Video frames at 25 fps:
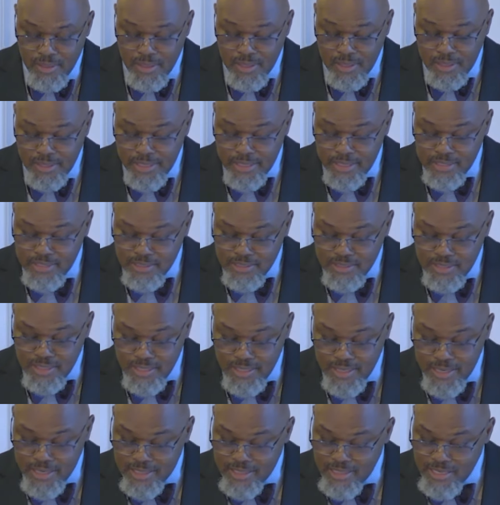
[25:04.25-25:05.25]
Against
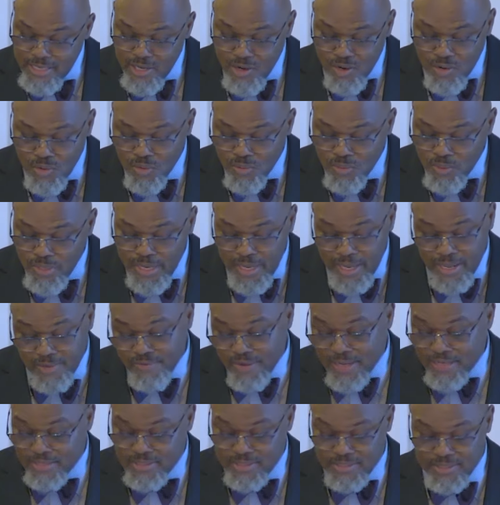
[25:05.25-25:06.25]
thee and thee only have
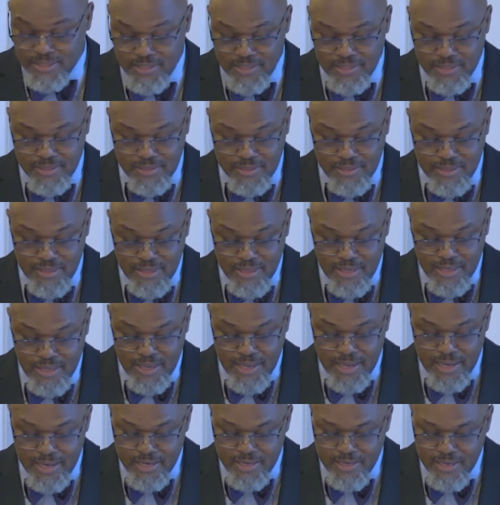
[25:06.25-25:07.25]
I sinned
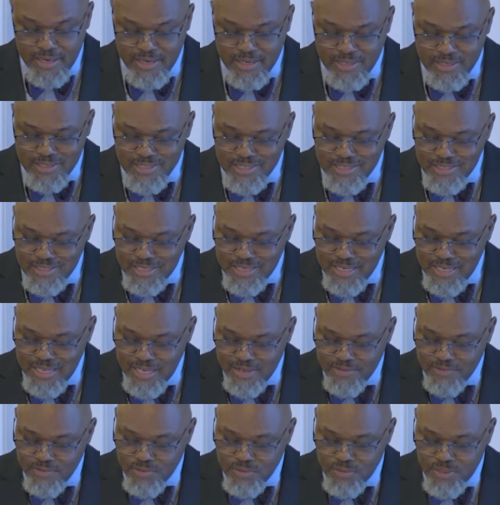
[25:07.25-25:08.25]
and done this
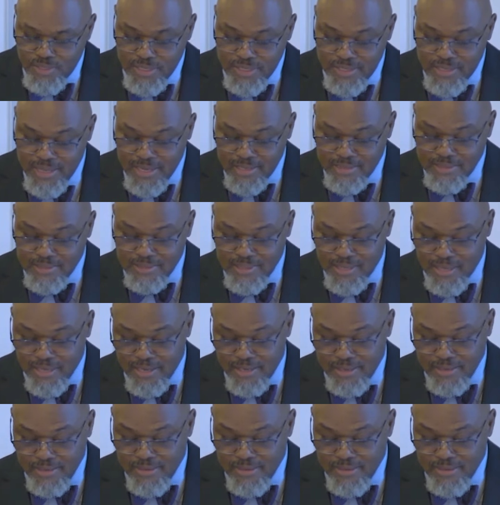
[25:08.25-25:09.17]
evil in thy sight,